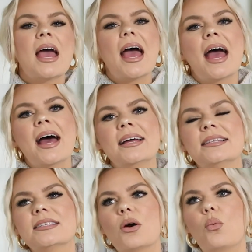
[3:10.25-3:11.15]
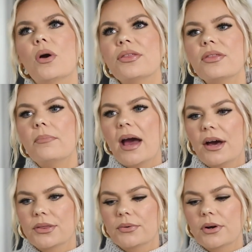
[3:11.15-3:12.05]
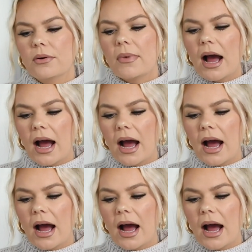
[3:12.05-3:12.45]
And with the bathroom,